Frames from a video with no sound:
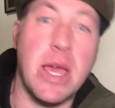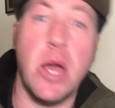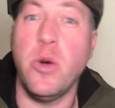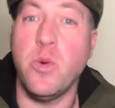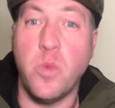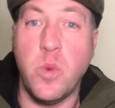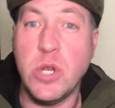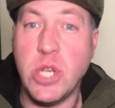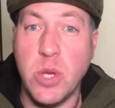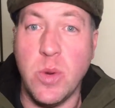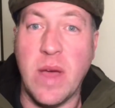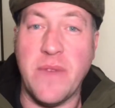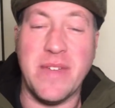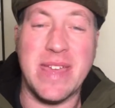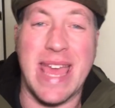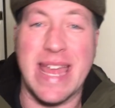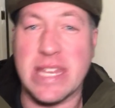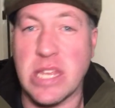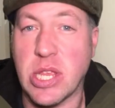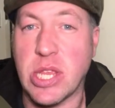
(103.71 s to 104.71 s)
oh, would you ever
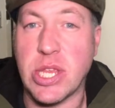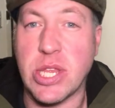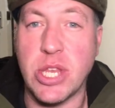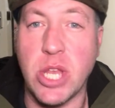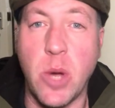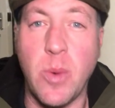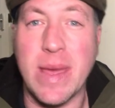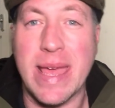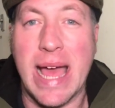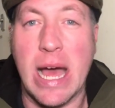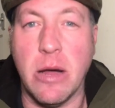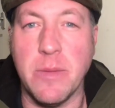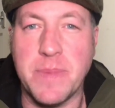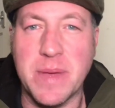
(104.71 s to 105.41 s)
get a snowy owl?